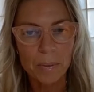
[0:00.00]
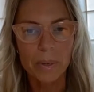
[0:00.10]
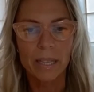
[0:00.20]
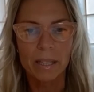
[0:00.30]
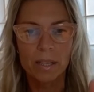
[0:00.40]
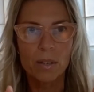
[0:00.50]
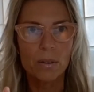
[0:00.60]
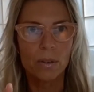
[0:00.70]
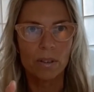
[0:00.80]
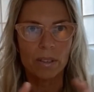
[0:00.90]
with
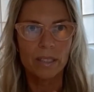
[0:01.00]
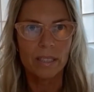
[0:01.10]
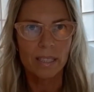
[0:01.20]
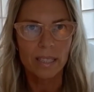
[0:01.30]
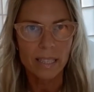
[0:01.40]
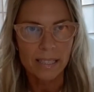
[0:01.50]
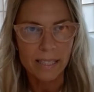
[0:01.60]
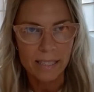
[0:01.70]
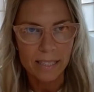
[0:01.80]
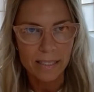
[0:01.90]
your
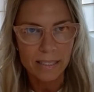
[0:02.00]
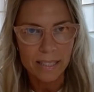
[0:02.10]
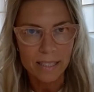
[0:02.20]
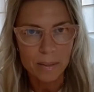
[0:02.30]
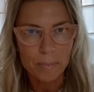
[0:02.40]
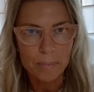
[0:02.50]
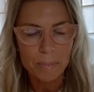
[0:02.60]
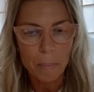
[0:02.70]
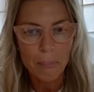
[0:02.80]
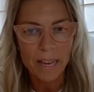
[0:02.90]
assistance
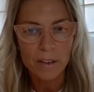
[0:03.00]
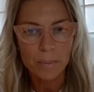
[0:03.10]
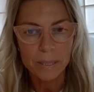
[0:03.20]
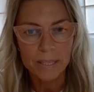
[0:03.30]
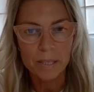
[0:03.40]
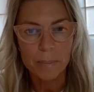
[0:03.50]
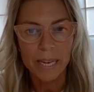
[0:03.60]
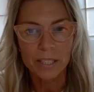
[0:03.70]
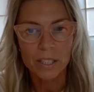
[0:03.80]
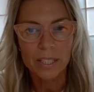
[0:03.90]
and your
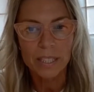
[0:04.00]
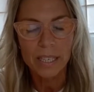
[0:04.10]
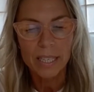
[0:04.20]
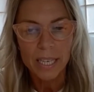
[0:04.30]
participation.